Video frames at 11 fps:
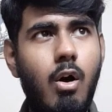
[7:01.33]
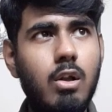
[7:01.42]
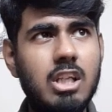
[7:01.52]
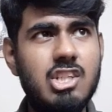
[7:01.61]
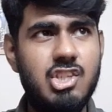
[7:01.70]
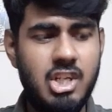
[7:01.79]
all
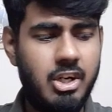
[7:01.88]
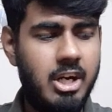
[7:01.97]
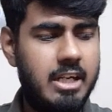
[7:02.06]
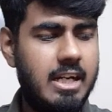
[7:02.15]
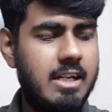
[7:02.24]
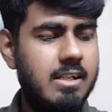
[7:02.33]
the
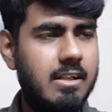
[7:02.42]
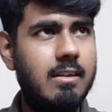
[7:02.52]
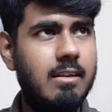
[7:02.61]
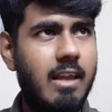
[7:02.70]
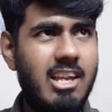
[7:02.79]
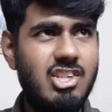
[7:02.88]
generated
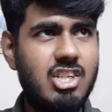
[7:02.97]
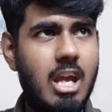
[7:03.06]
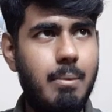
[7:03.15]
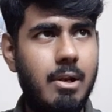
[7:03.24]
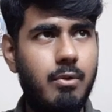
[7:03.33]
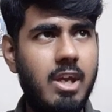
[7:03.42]

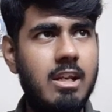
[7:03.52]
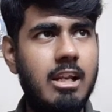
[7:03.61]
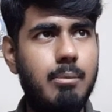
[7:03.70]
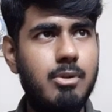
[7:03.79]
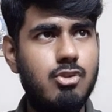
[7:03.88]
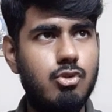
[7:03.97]
HTML, okay. Let
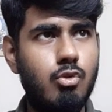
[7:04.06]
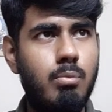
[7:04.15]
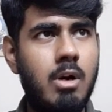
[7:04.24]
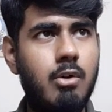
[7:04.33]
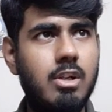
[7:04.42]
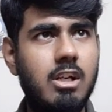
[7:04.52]
me zoom
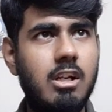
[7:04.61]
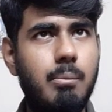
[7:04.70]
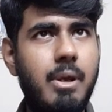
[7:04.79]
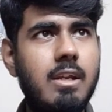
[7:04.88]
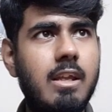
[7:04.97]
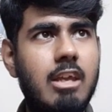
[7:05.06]
out a little
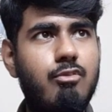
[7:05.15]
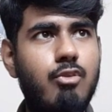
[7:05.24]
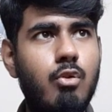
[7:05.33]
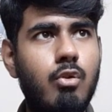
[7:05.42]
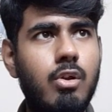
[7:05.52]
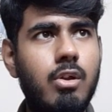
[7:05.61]
bit. If
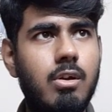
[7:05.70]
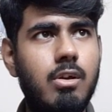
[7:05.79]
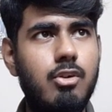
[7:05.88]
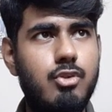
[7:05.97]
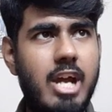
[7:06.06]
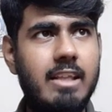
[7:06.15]
you
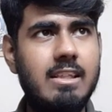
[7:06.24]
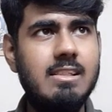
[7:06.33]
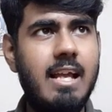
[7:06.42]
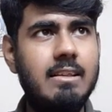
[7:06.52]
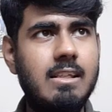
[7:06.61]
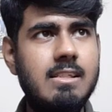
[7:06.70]
drag this
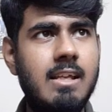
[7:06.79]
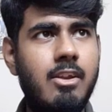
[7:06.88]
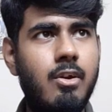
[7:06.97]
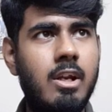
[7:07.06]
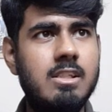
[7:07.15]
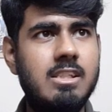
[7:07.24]
like this, then you're
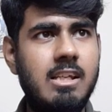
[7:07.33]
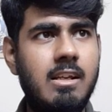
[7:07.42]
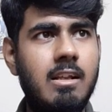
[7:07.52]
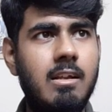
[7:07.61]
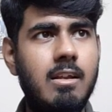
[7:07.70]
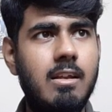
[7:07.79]
gonna
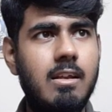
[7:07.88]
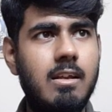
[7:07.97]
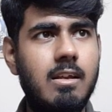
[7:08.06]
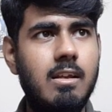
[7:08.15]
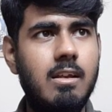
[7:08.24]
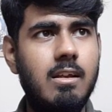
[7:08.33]
see
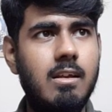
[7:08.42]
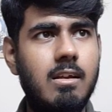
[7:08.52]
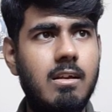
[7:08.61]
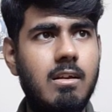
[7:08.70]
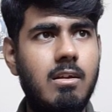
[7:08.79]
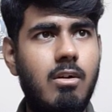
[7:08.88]

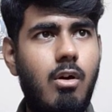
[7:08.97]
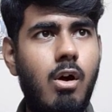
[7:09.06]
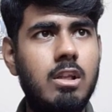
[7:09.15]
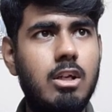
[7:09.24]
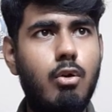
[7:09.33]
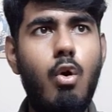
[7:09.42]
all
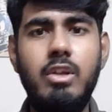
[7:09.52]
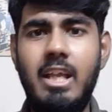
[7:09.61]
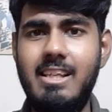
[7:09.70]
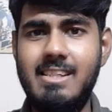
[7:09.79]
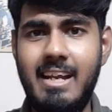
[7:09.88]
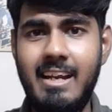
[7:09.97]
the code that
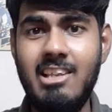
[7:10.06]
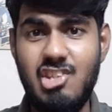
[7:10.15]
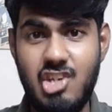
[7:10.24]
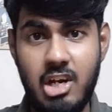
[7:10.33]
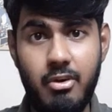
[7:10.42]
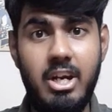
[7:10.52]
is getting
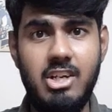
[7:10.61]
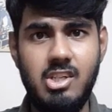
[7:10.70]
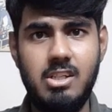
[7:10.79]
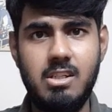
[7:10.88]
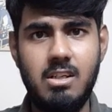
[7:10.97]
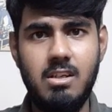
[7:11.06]

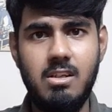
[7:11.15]
generated